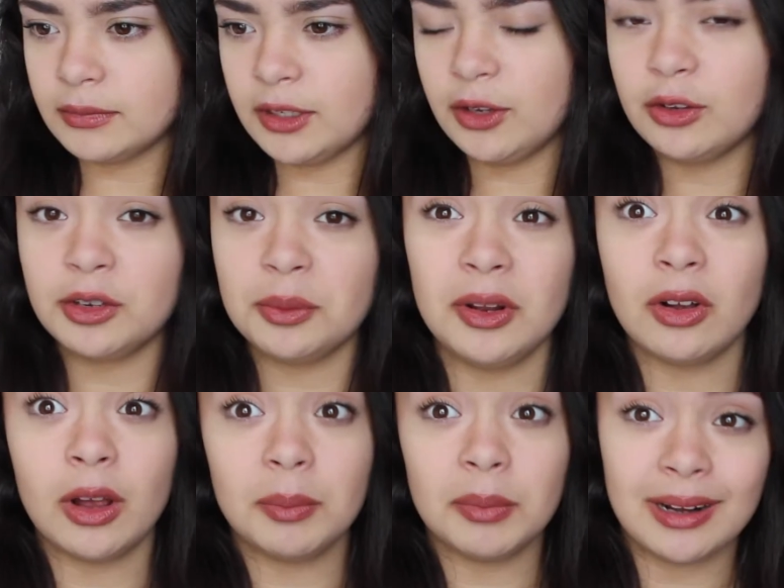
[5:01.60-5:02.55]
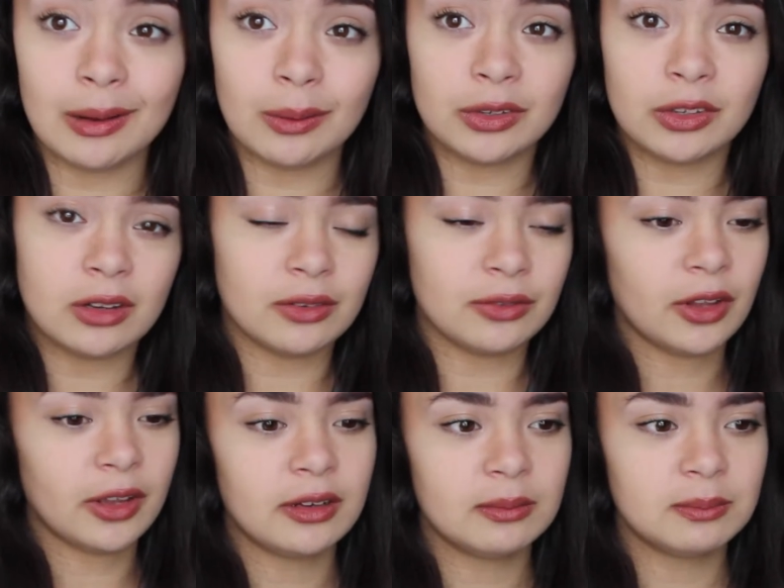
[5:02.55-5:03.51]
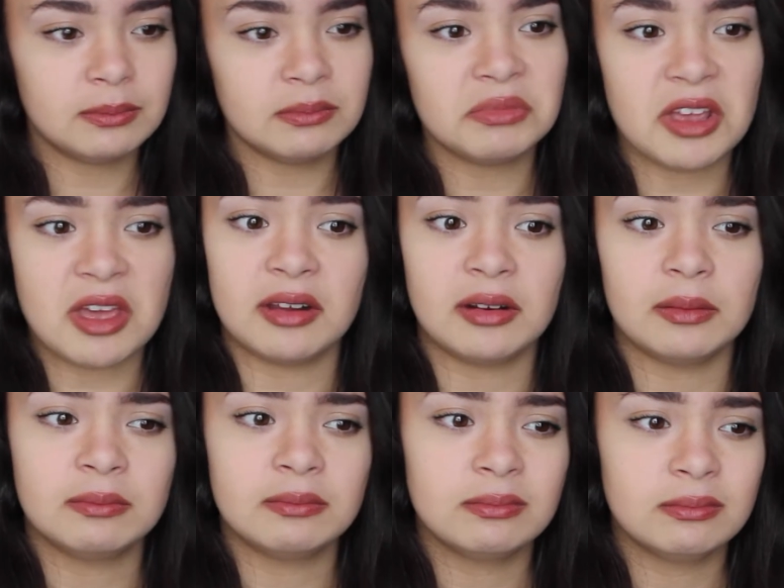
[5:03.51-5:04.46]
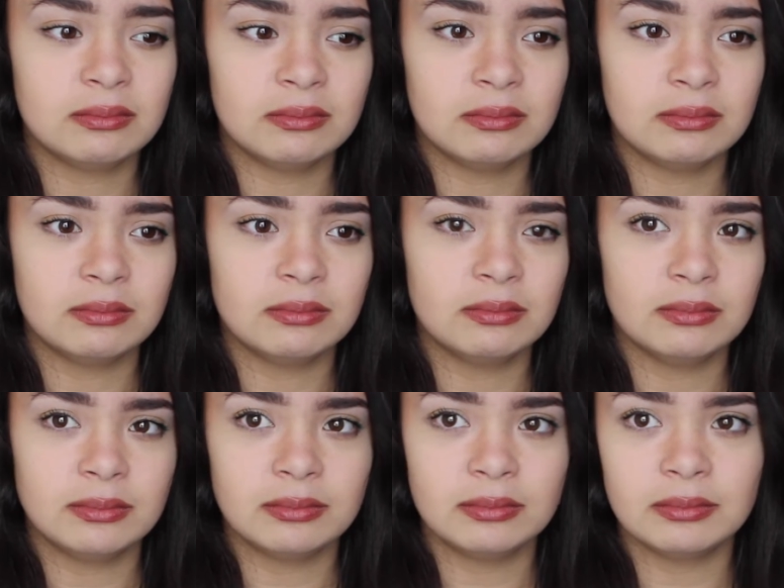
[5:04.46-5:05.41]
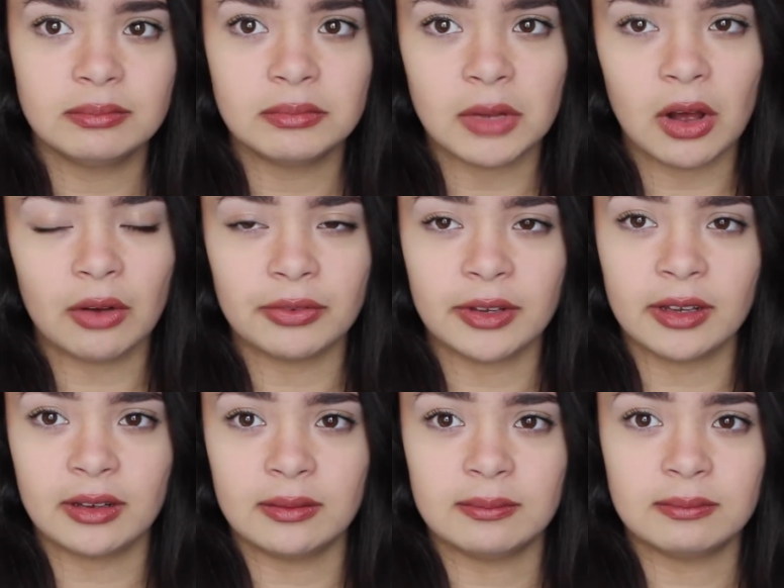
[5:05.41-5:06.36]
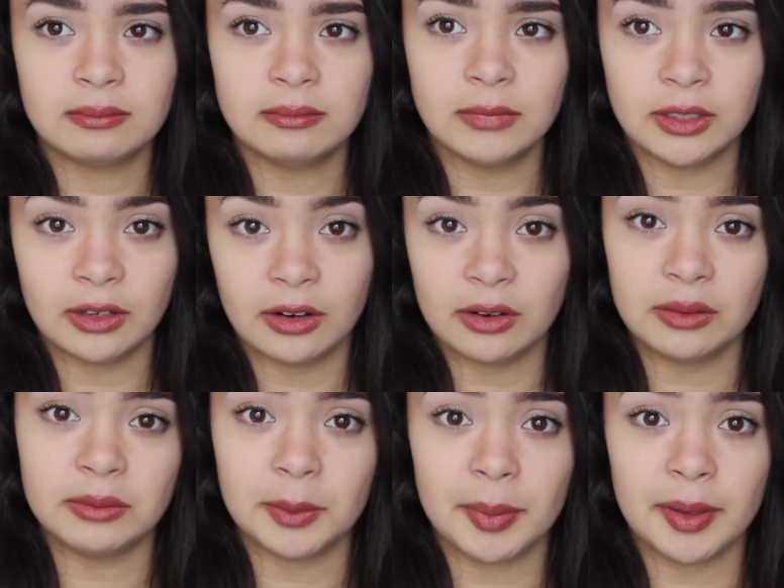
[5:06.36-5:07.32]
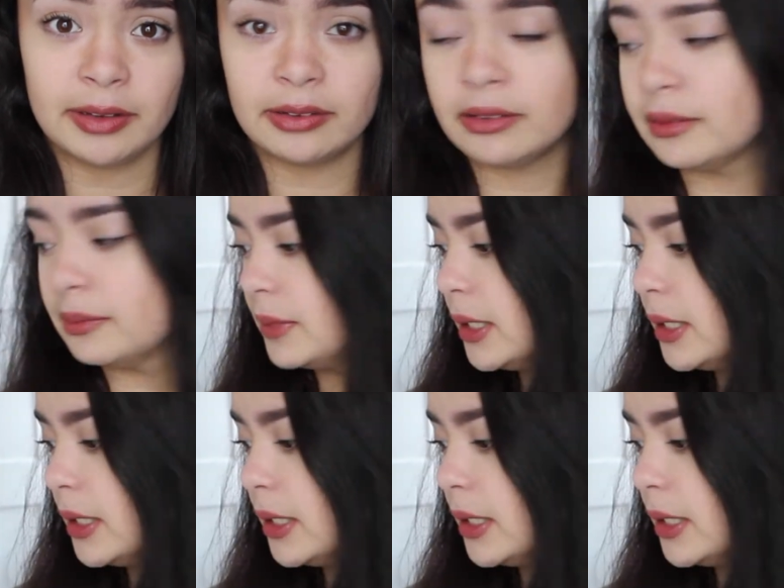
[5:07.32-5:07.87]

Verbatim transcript: It used to be 9 but now it's kind of like 10. Half 10. I don't know, depends.